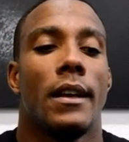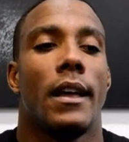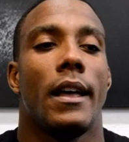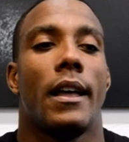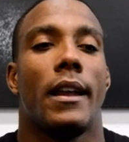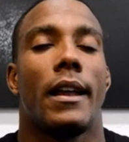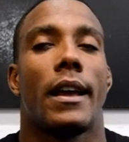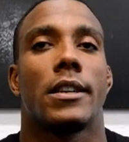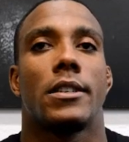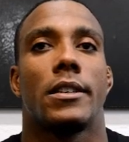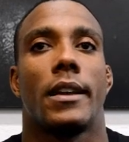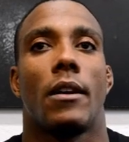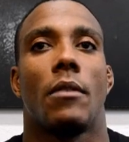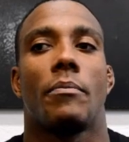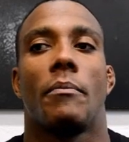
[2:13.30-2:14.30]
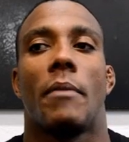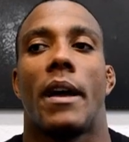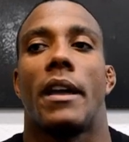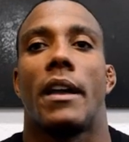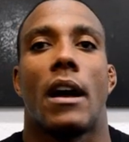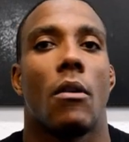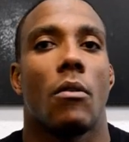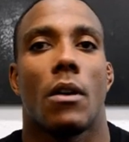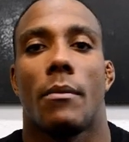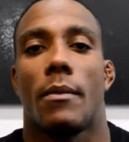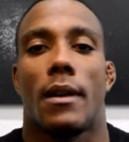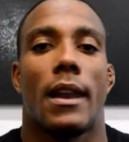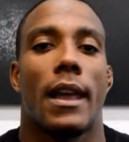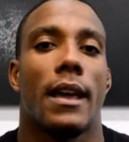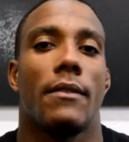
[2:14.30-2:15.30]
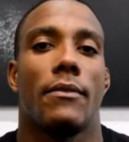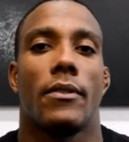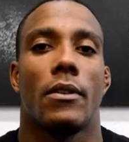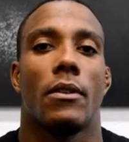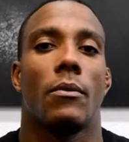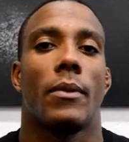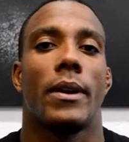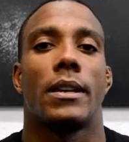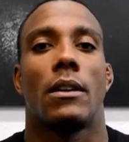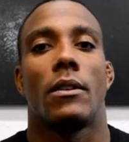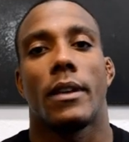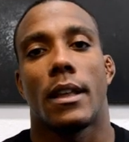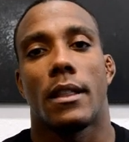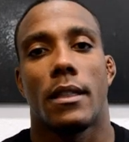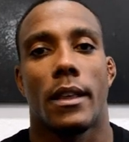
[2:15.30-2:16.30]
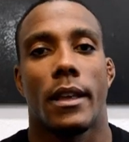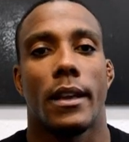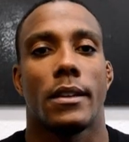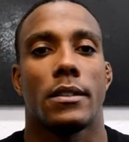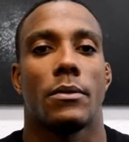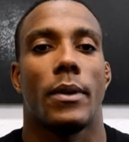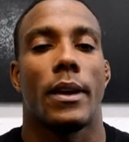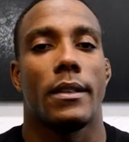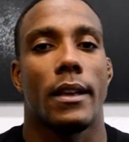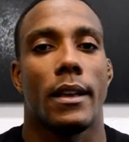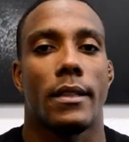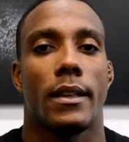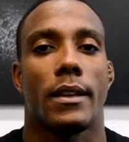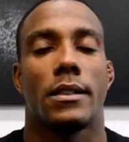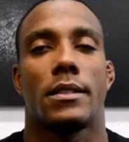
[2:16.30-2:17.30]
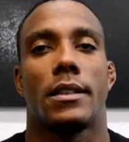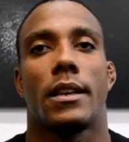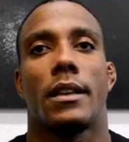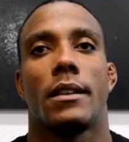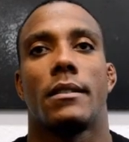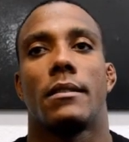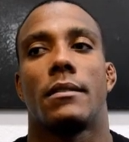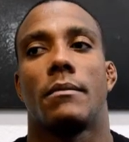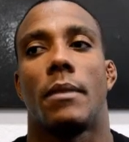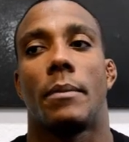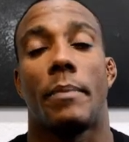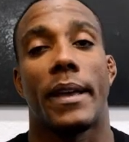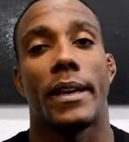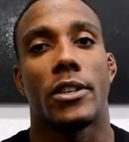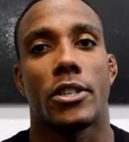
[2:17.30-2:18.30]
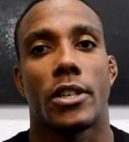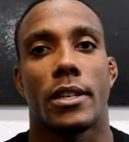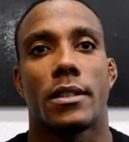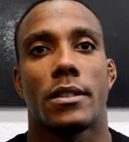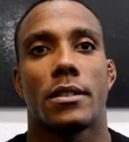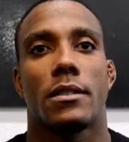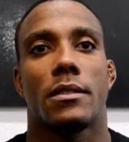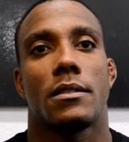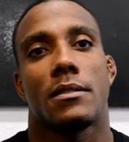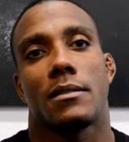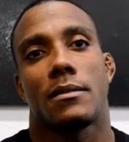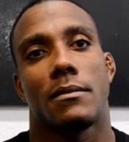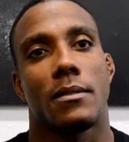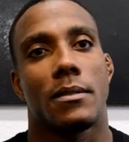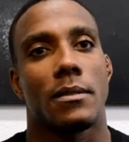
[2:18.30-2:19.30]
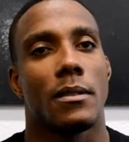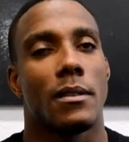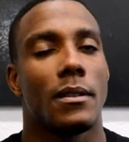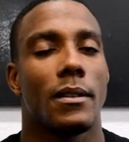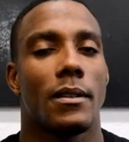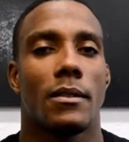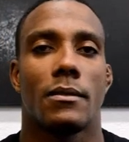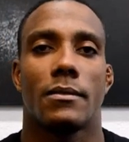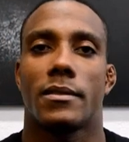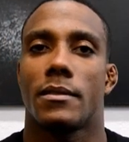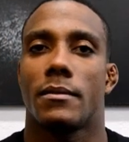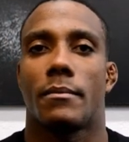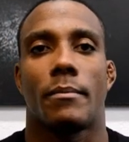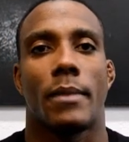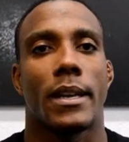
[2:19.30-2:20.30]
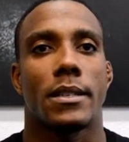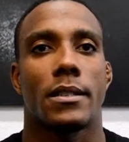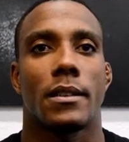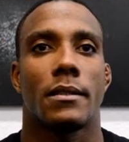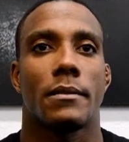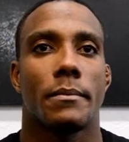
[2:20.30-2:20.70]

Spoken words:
And it actually helped my outcome on life, you know, where I look at things, where I take things in, my patience. It's good, you know, it's a blessing.